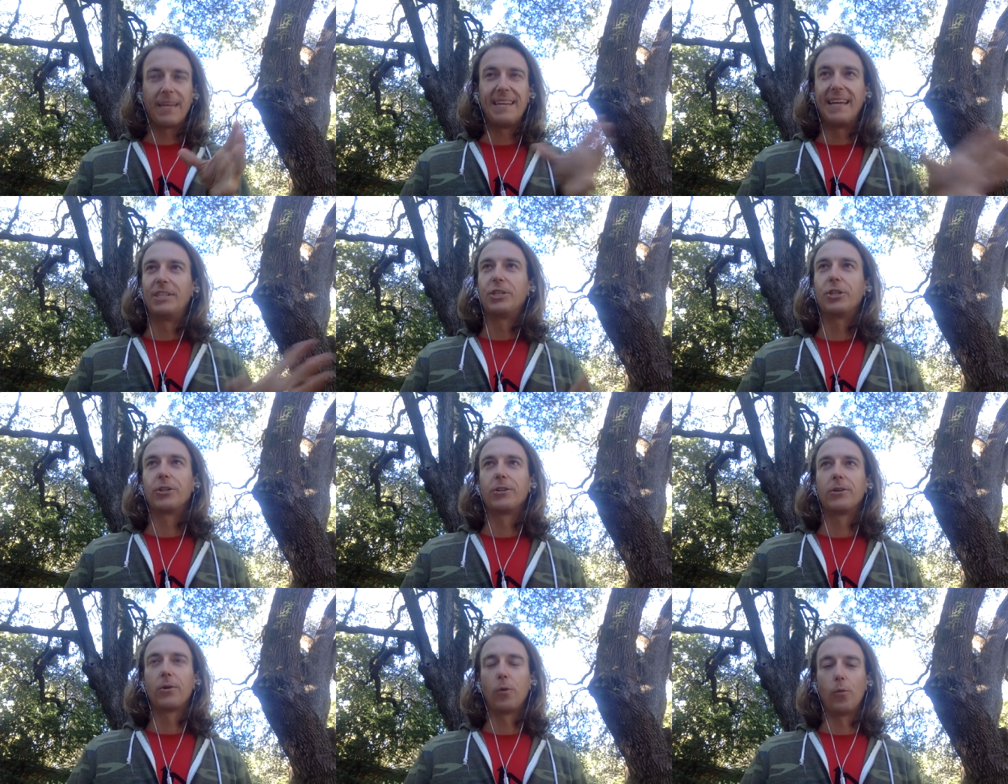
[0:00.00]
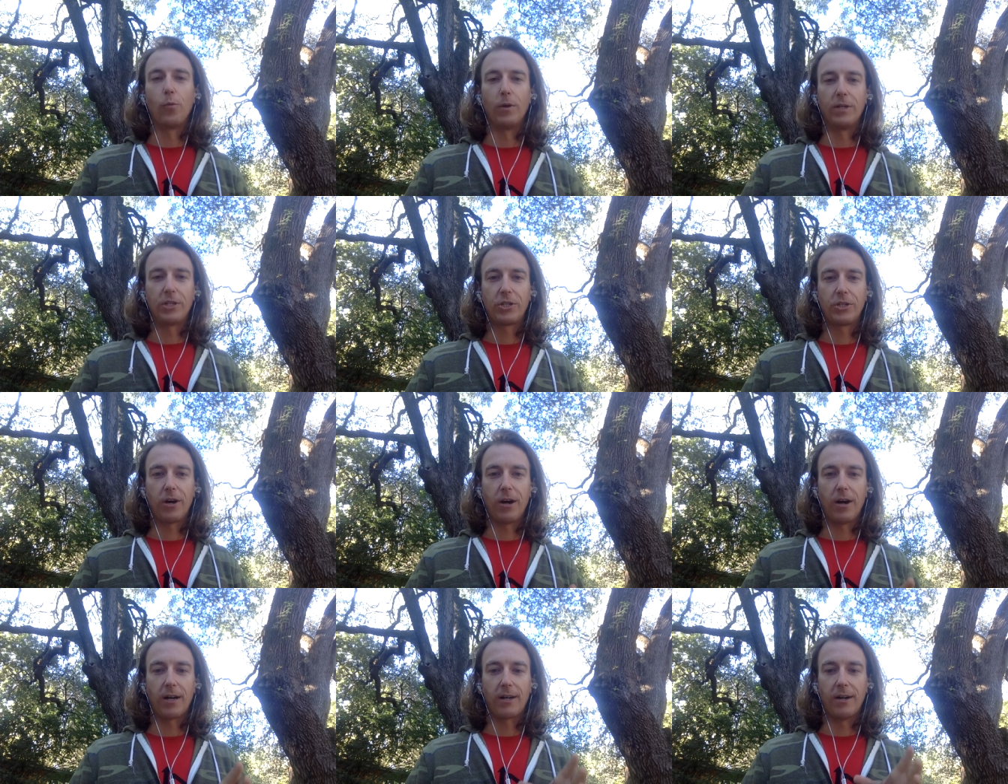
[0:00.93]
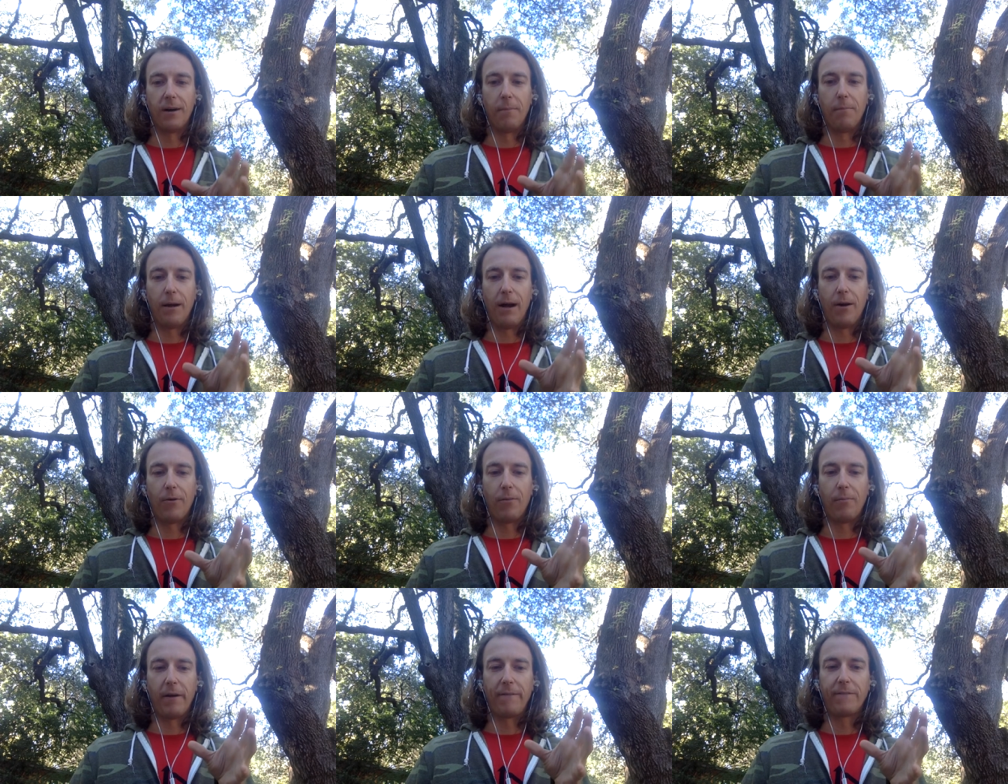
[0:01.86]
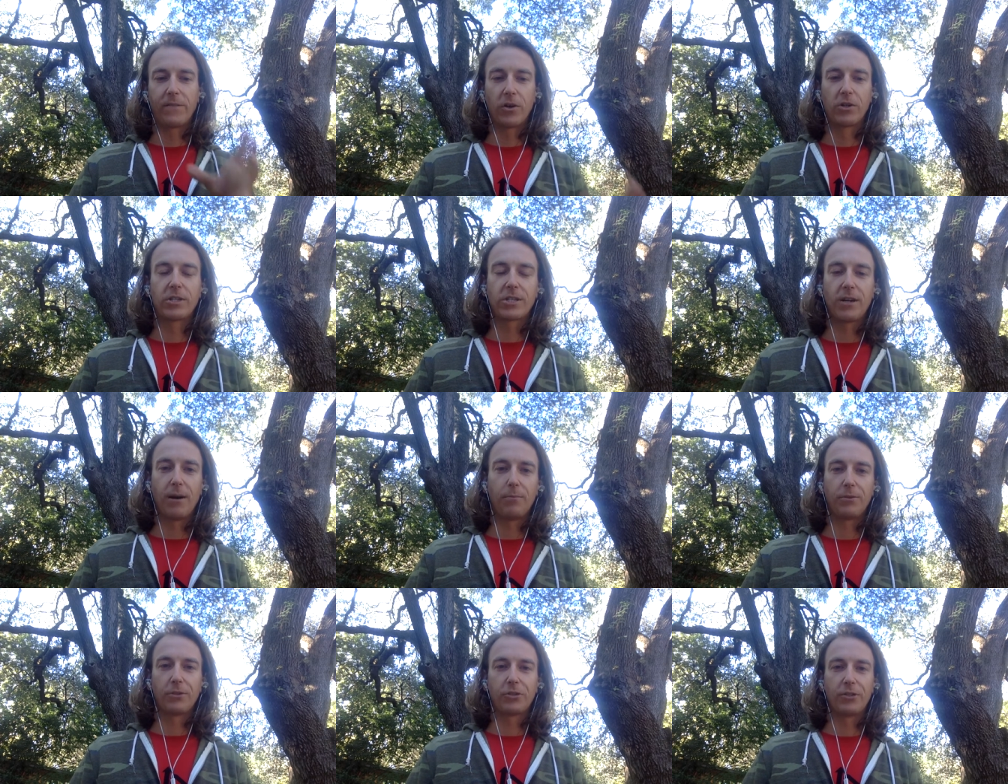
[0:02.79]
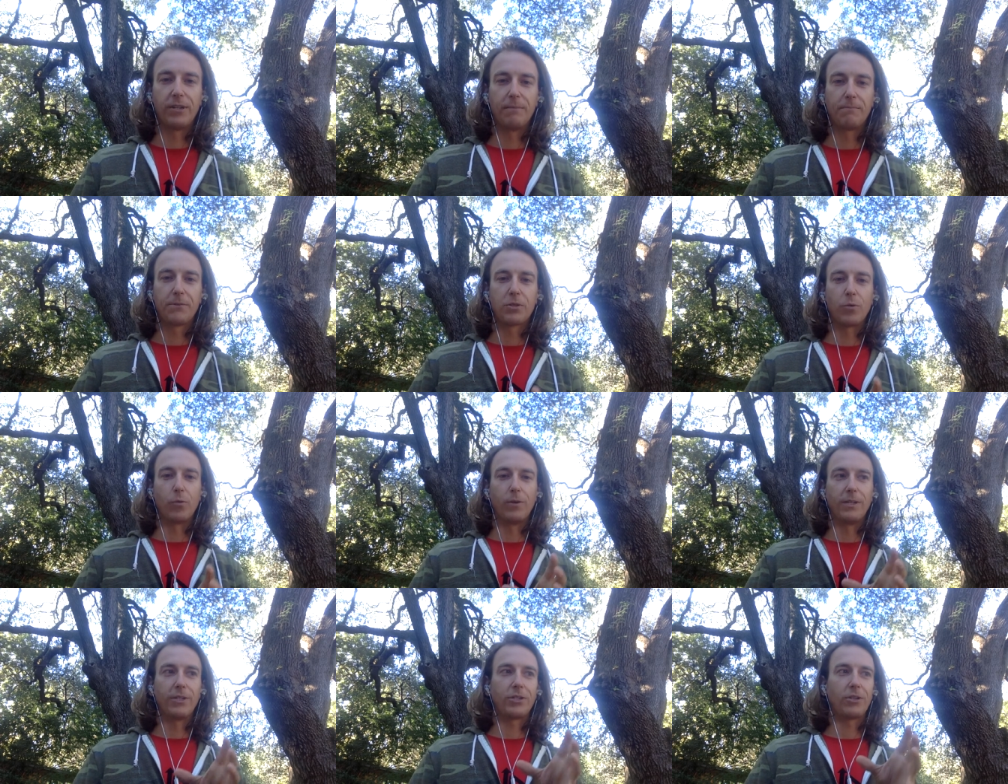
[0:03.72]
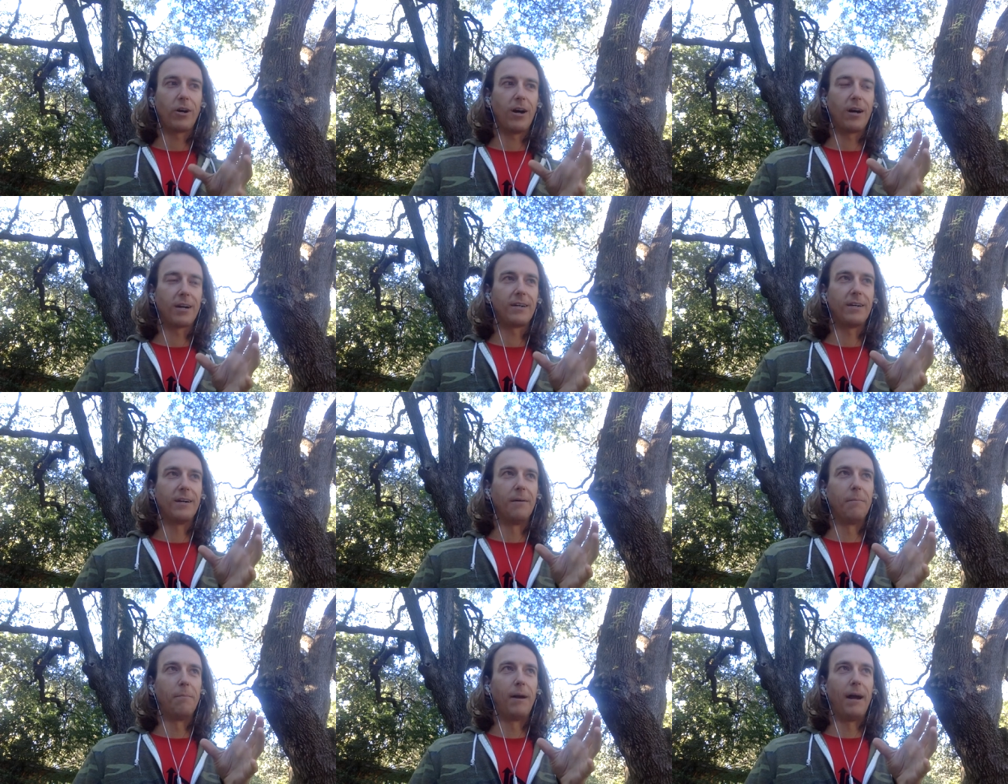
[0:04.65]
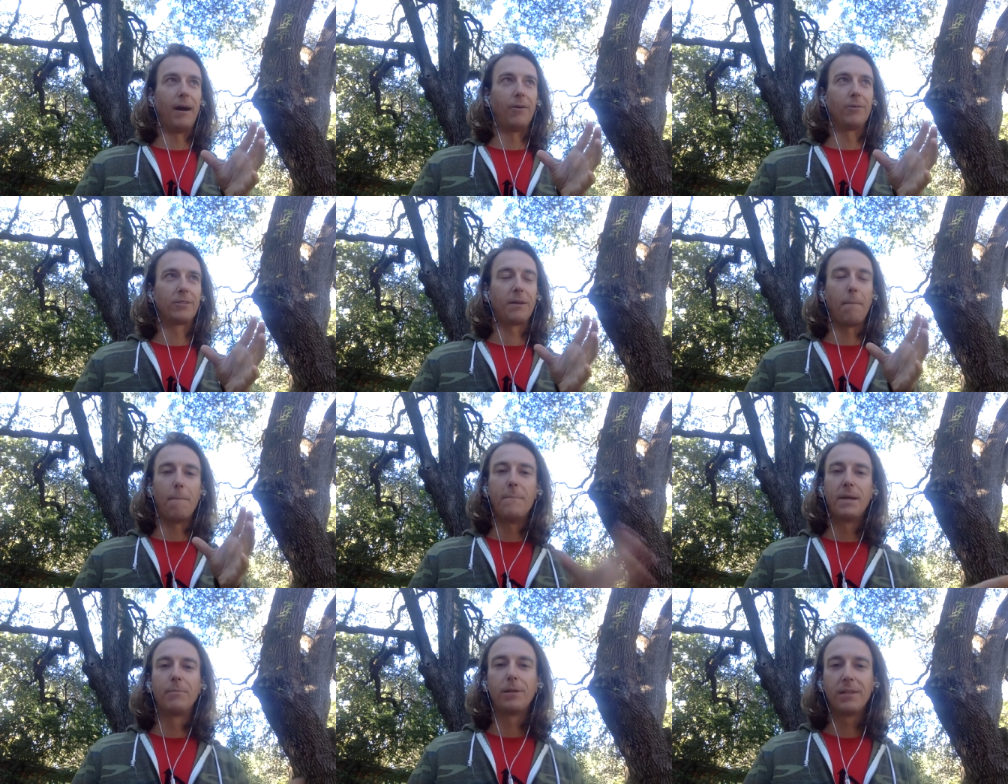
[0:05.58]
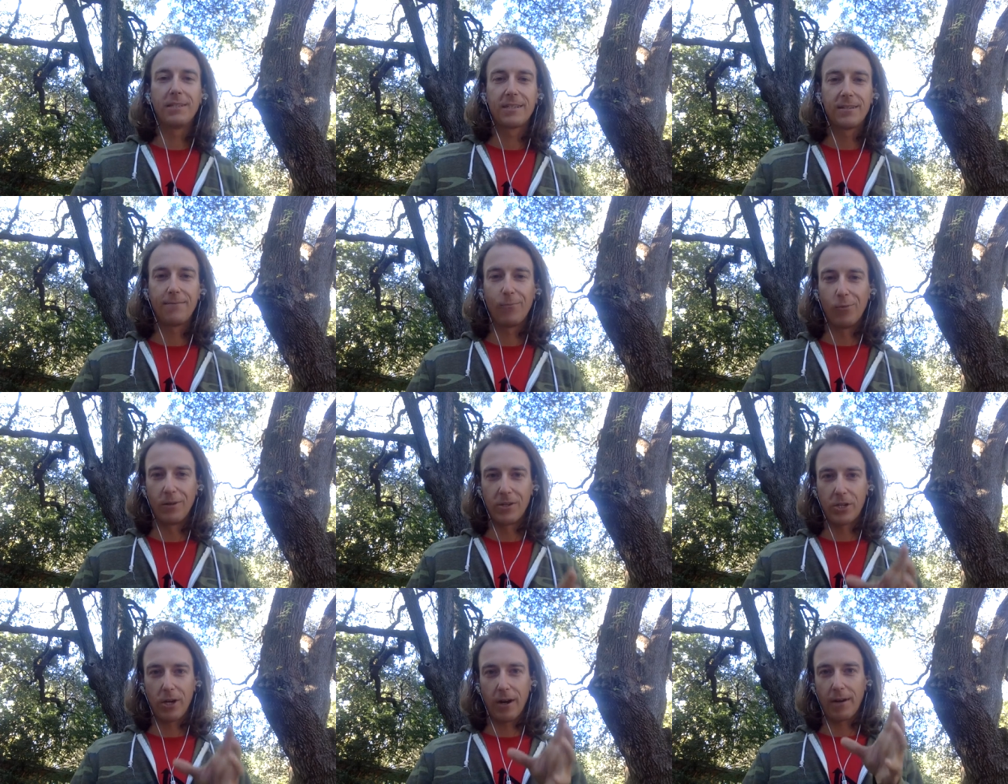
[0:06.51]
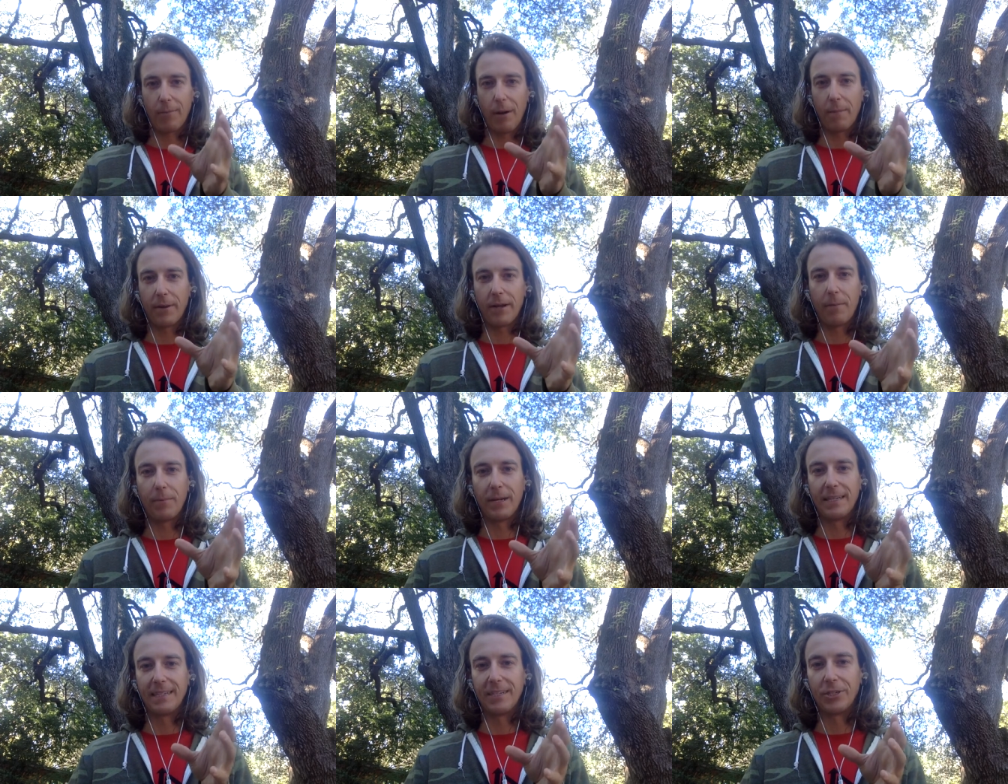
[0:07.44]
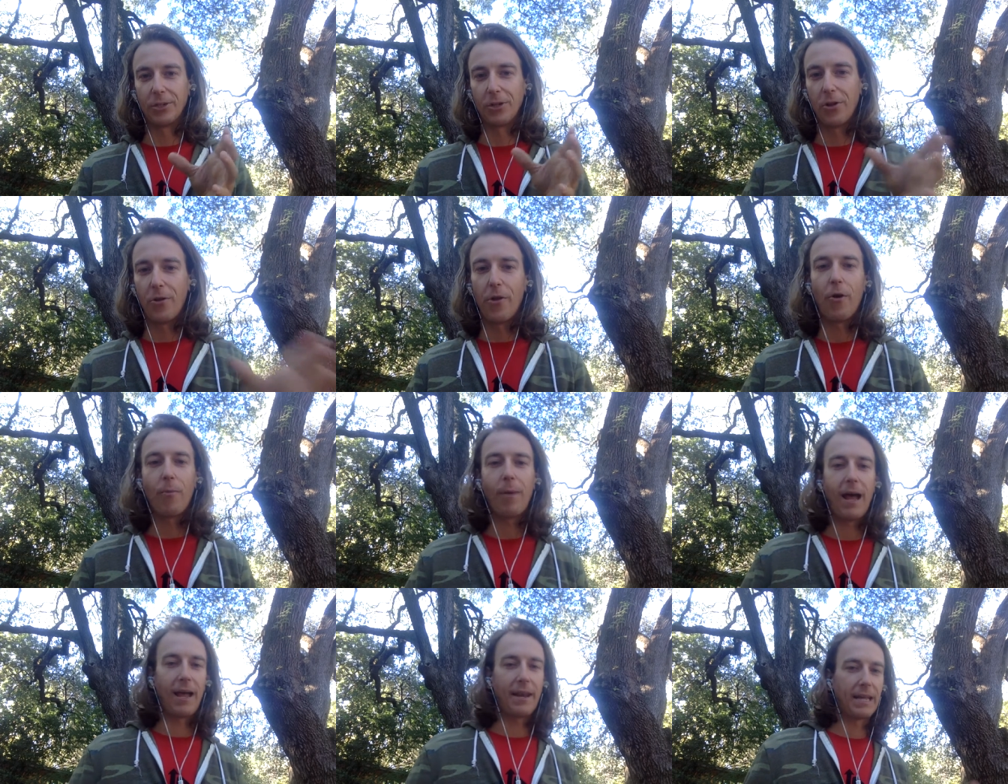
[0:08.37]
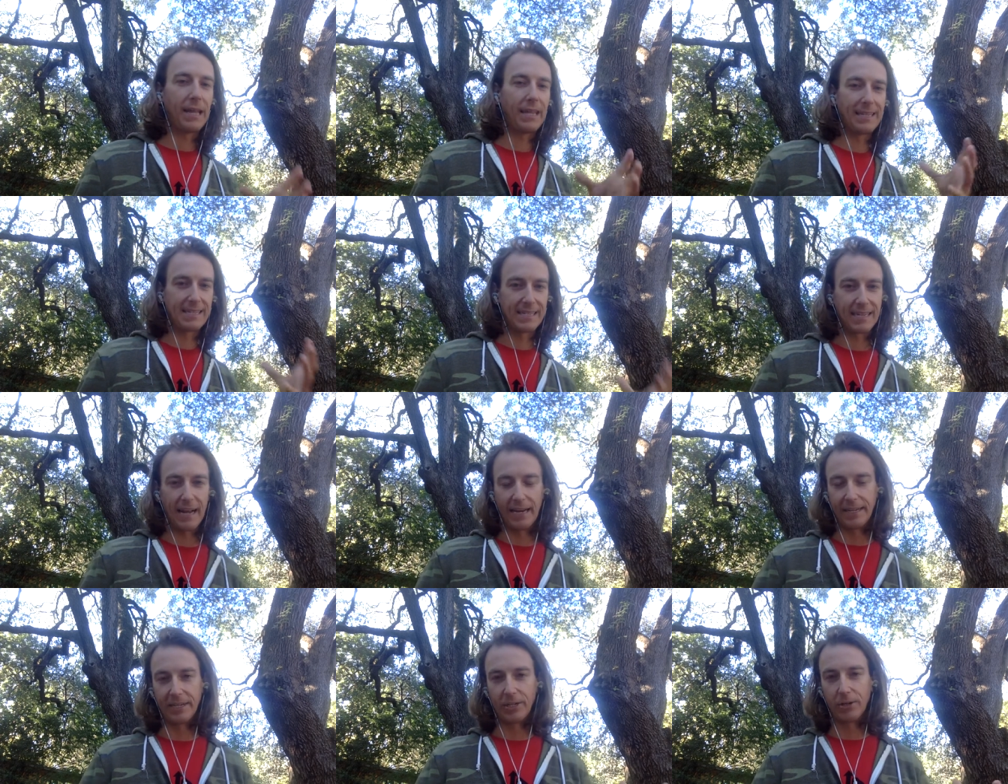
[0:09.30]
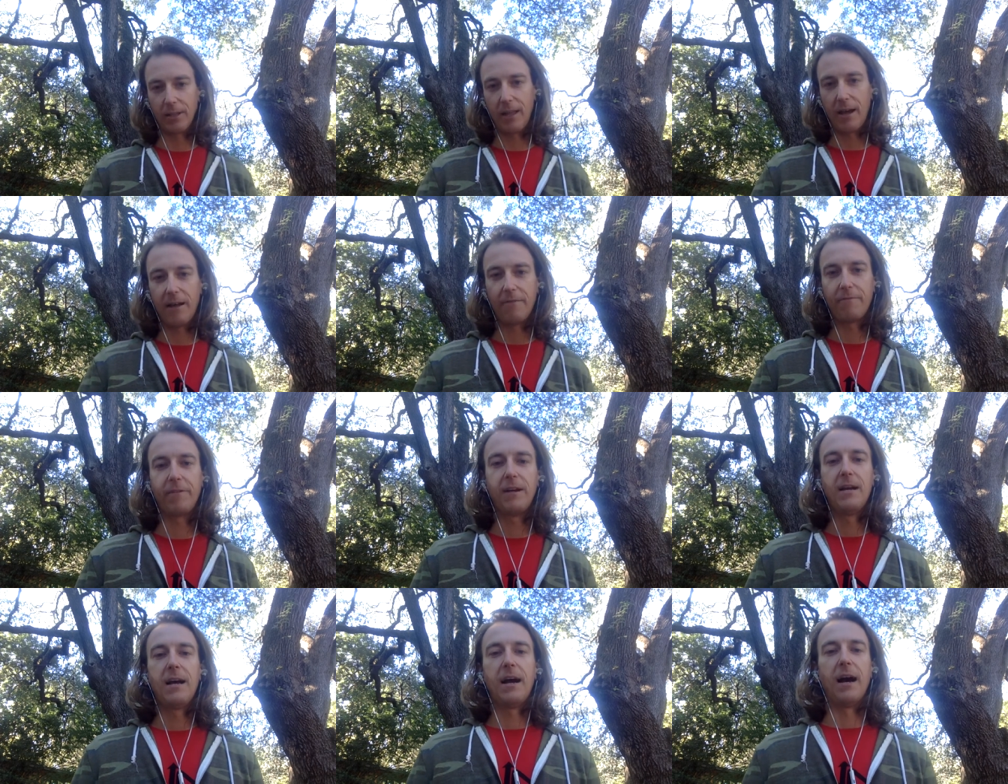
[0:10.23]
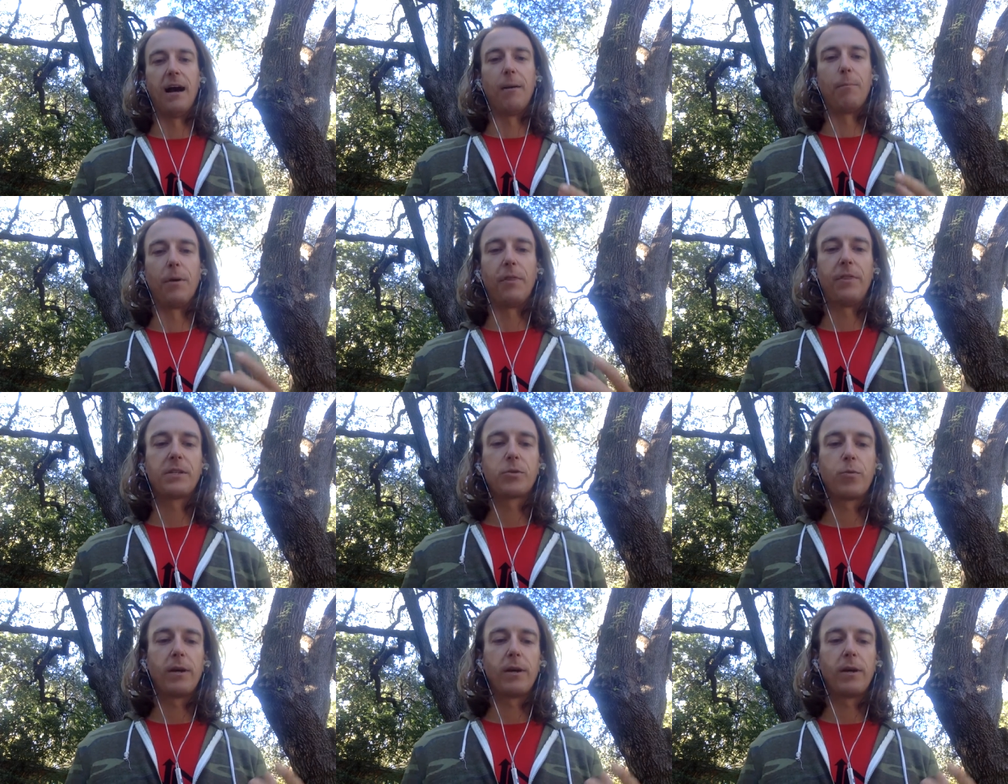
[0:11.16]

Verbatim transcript: nature, which talk about my first couple trips, which talk about minimalism, which talk about becoming a digital nomad, designing your life. Uh, but this